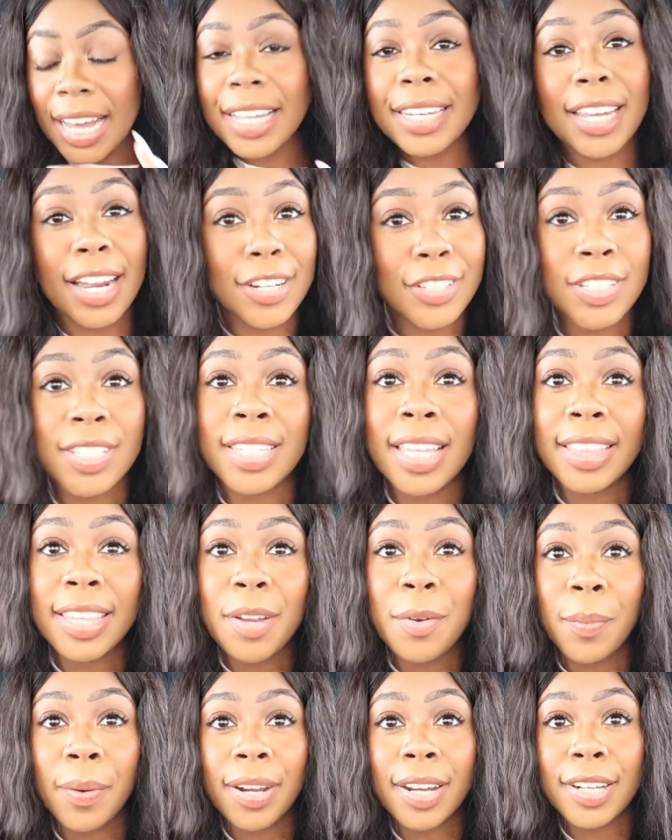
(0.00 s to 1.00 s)
y'all. she said
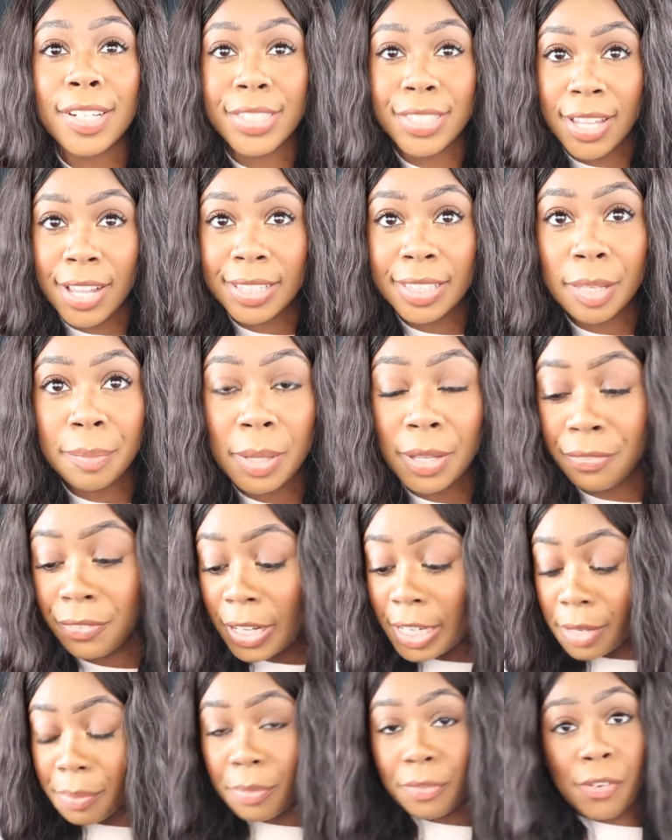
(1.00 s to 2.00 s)
they wanted a song that'd be
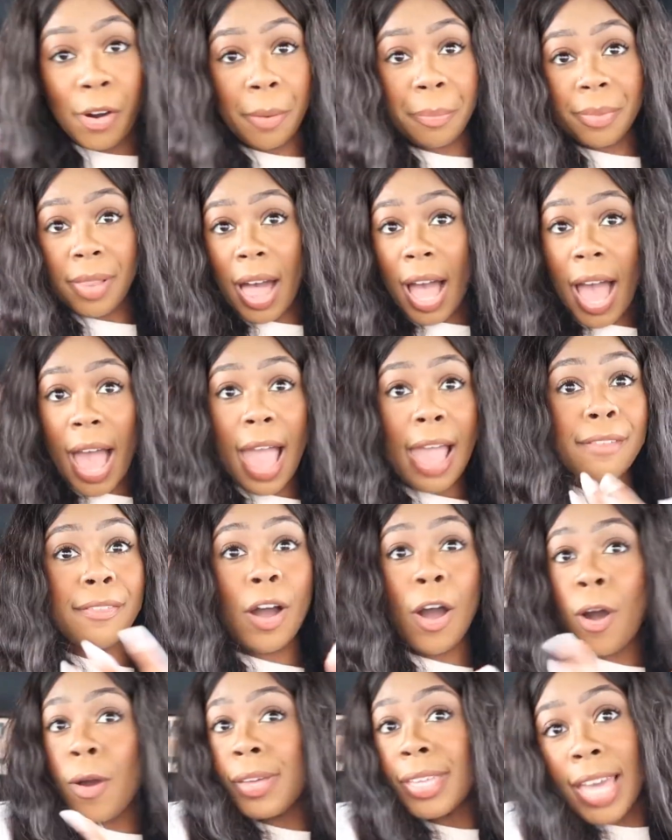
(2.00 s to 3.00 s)
fun to perform live.
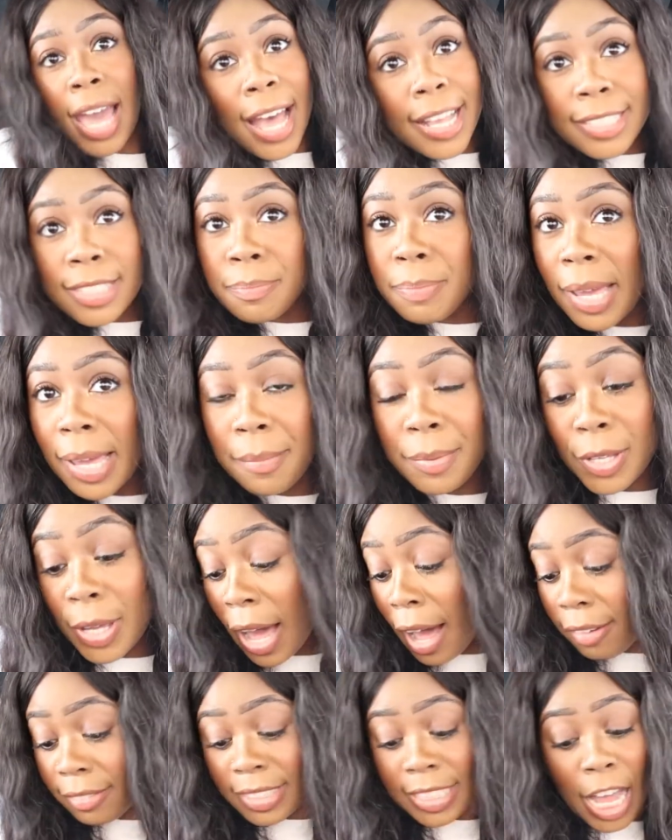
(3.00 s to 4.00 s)
Oh yes, baby,
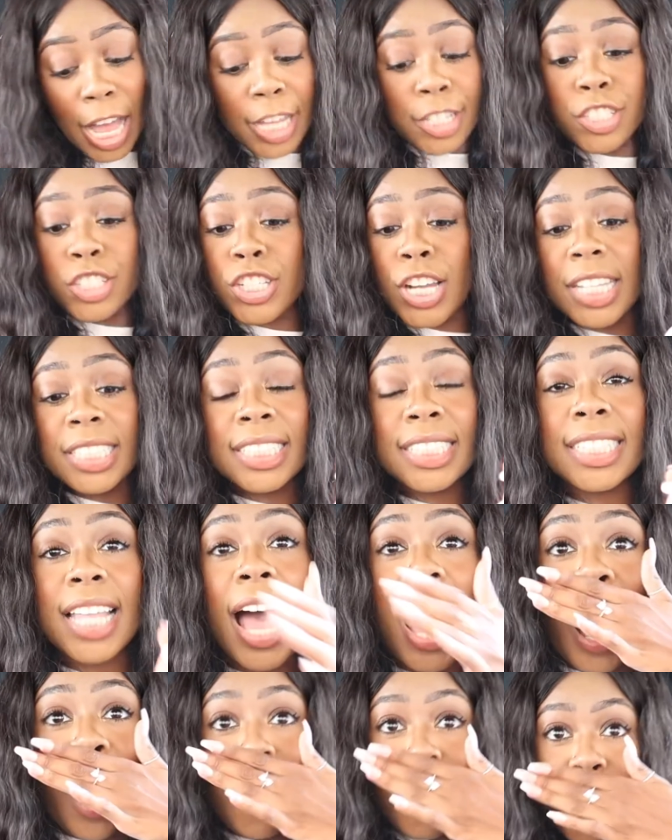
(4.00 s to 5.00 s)
I've done just
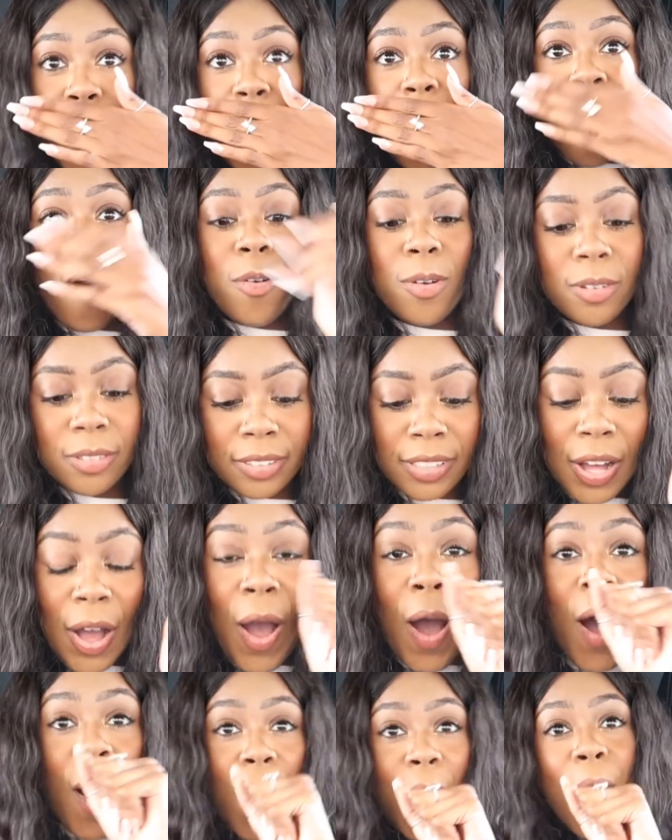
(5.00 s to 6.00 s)
that. Woo!
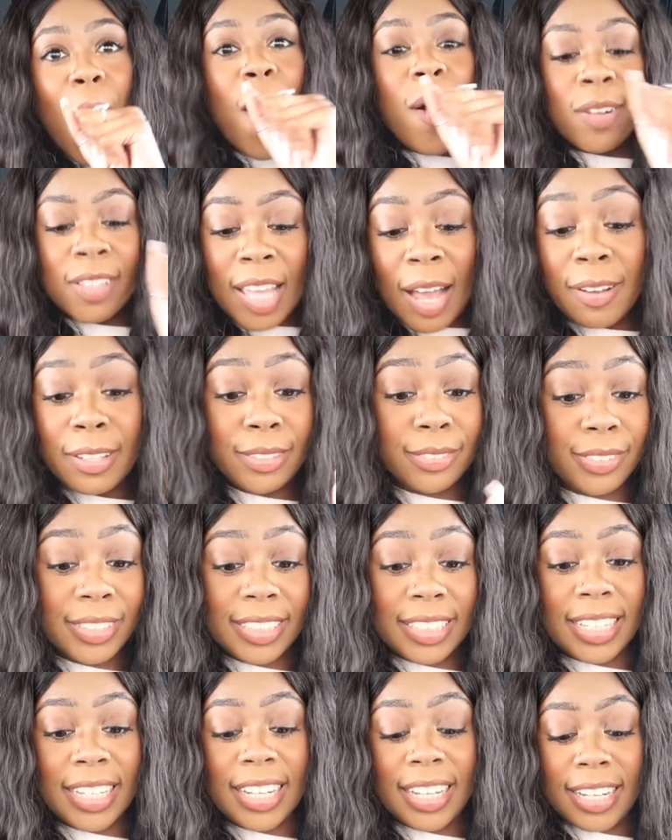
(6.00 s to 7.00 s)
Oh, that was
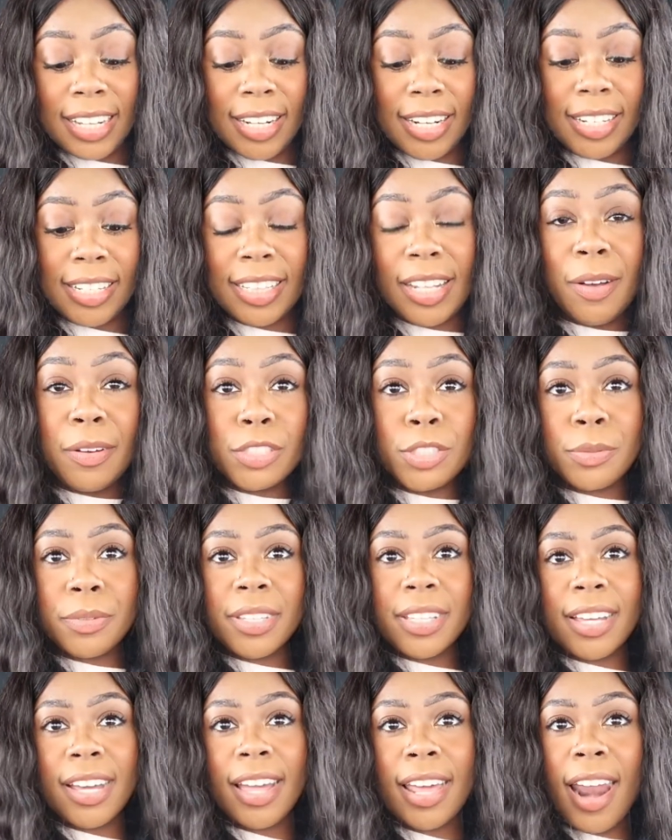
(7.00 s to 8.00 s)
really good. That was
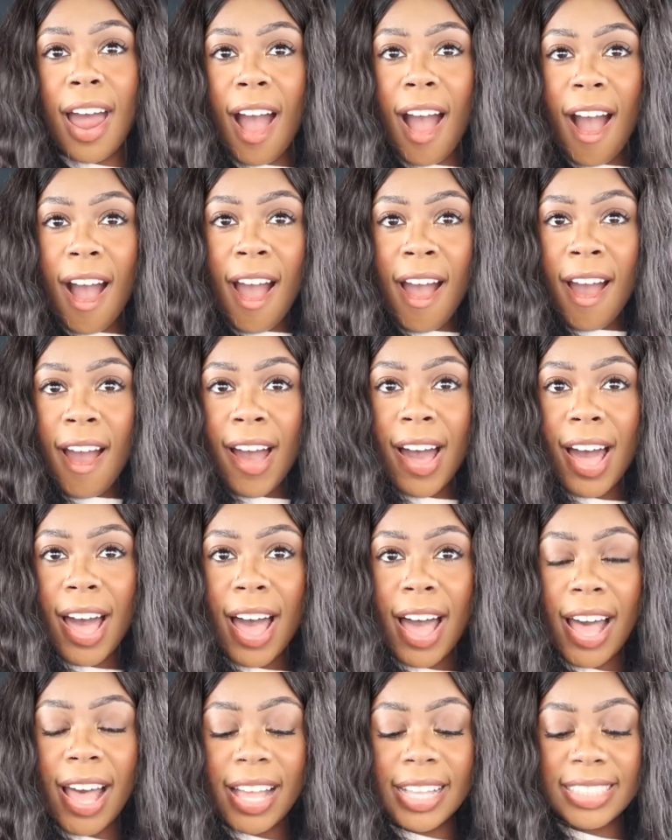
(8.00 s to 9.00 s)
really good.
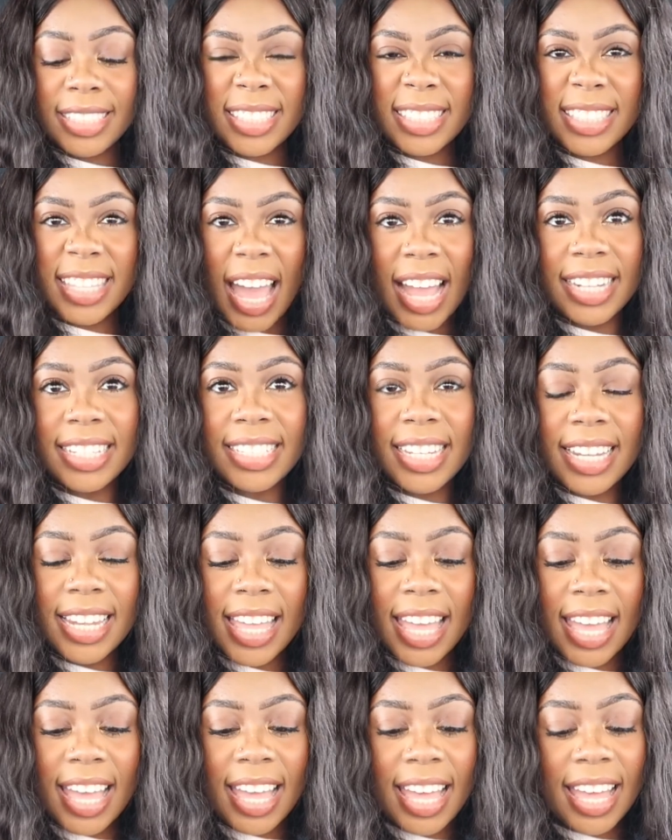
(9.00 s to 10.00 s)
Ah, scandalous.